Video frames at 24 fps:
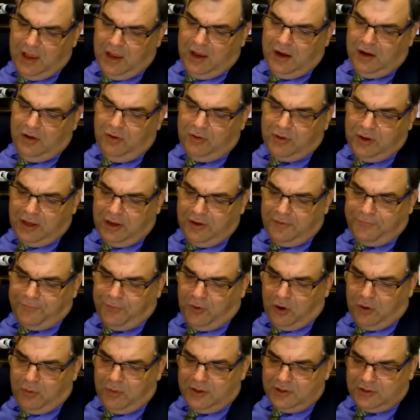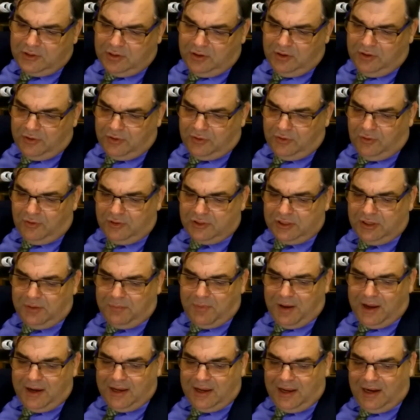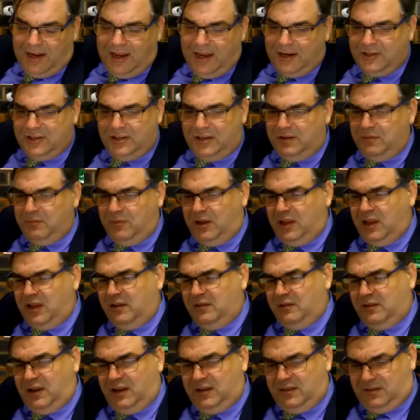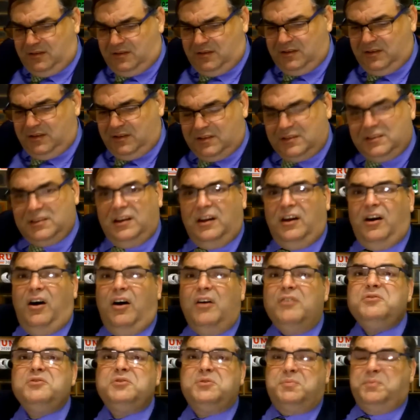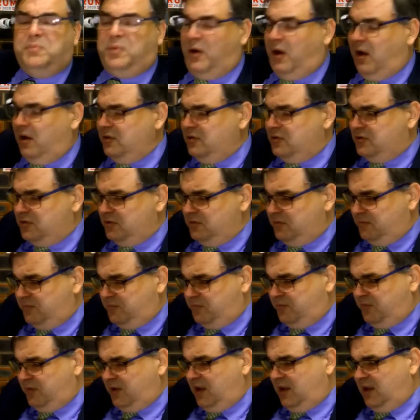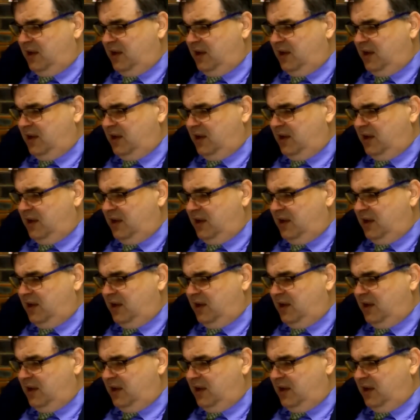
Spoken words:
Looking forward to your thoughts on my collection. Well, it's a hodgepodge of